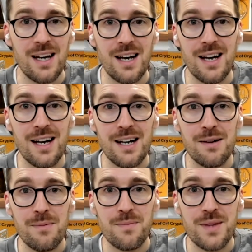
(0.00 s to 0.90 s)

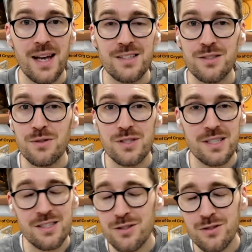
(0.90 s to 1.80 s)
And so
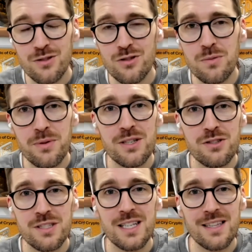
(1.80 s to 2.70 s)
it's super
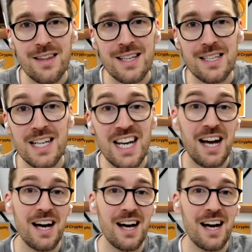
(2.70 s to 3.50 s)
interesting that they did it.